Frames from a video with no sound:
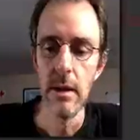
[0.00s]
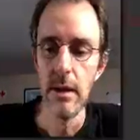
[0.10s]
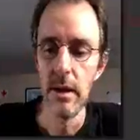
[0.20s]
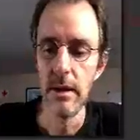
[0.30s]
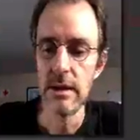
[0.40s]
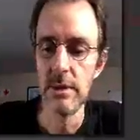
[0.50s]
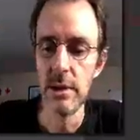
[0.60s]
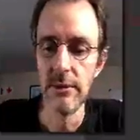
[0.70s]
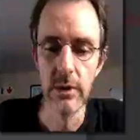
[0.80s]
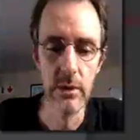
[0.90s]
Now it's a
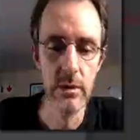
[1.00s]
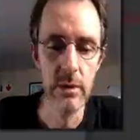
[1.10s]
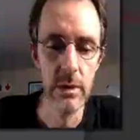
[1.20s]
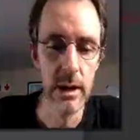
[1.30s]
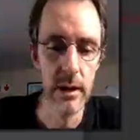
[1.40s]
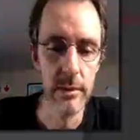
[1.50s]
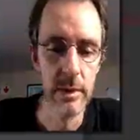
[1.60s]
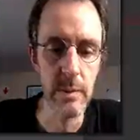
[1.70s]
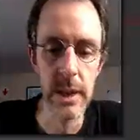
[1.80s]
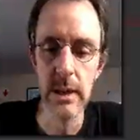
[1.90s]

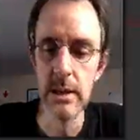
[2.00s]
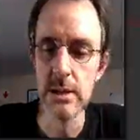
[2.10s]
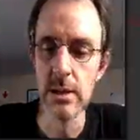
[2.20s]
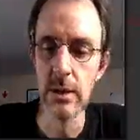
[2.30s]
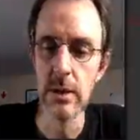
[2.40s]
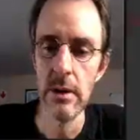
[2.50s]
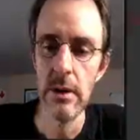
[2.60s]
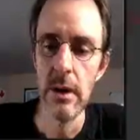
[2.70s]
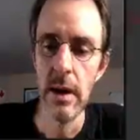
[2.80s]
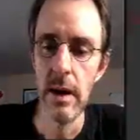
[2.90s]
bit buggy, so
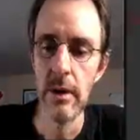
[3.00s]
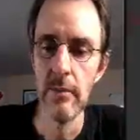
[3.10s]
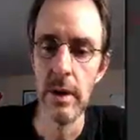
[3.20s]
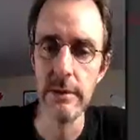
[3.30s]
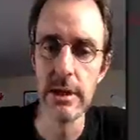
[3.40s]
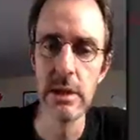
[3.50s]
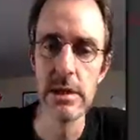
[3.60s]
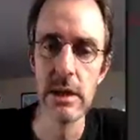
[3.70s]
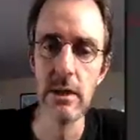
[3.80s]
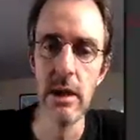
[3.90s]
I'm just going to
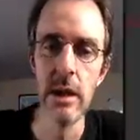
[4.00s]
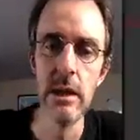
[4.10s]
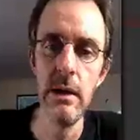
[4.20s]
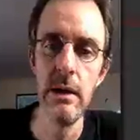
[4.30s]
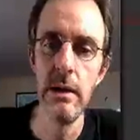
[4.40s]
say okay,